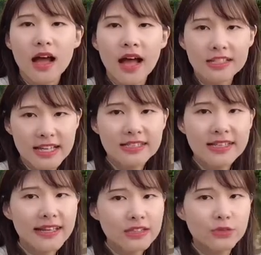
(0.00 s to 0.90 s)

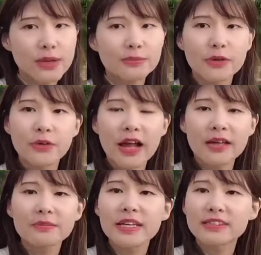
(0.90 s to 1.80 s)
Attending Gateway
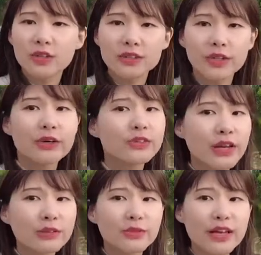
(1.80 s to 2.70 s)
program is also a
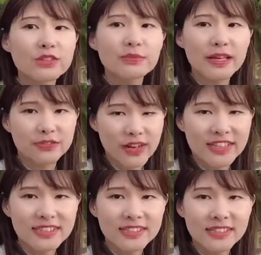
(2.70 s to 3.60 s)
great way to make
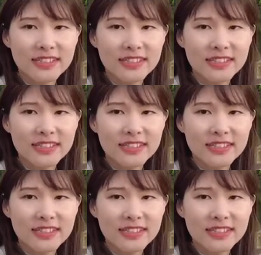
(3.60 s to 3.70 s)
friends,